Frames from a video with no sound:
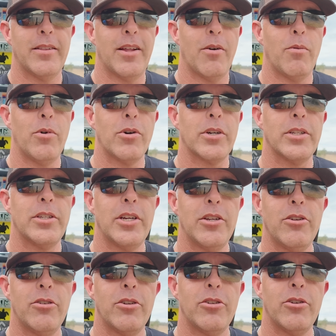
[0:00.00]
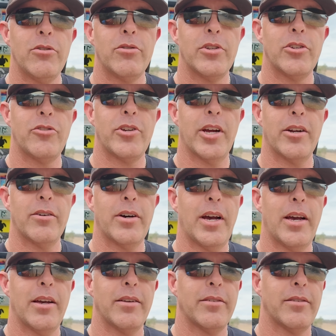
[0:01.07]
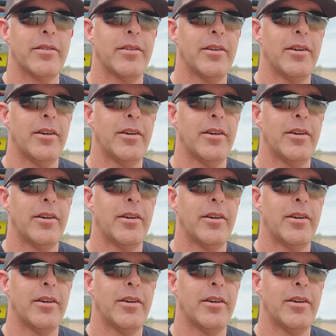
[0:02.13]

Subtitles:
that we'll continue to use this channel as